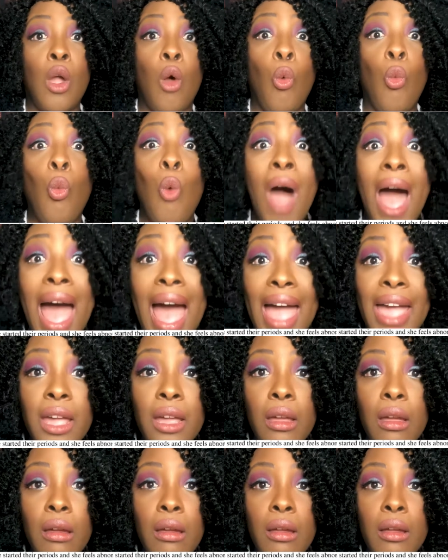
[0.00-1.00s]

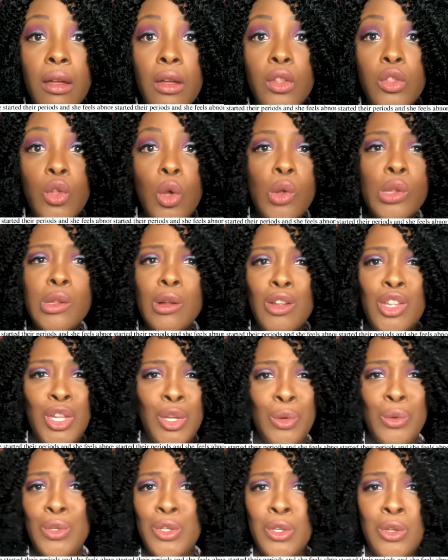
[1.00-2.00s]
why. Those are
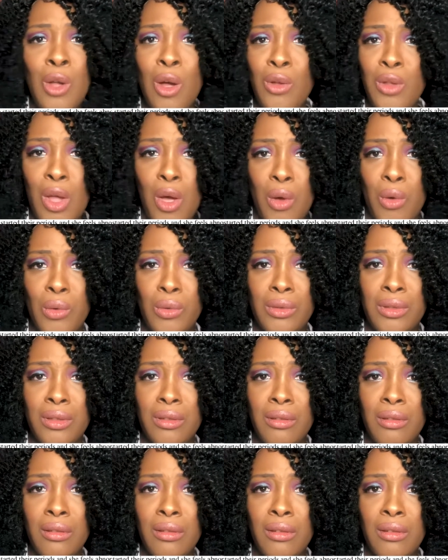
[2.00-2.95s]
huge no-nos.